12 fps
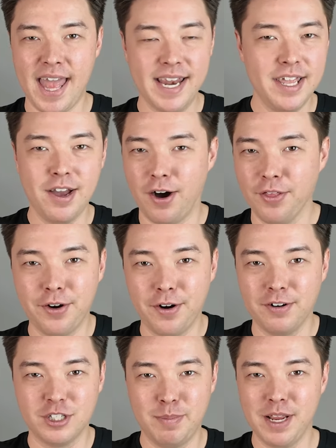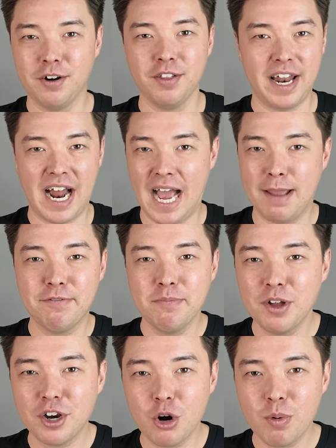any other speaker that I'm
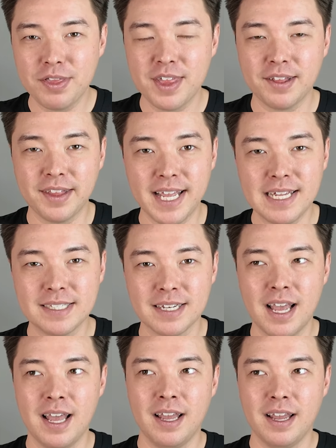familiar with at least,